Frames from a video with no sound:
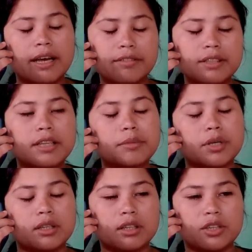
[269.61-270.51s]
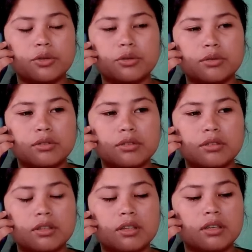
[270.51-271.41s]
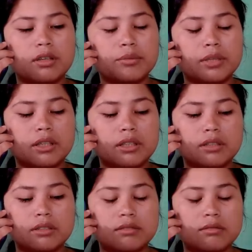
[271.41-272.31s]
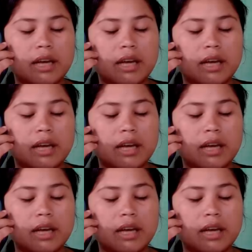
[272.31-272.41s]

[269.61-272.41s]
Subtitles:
Every time I hurt you, because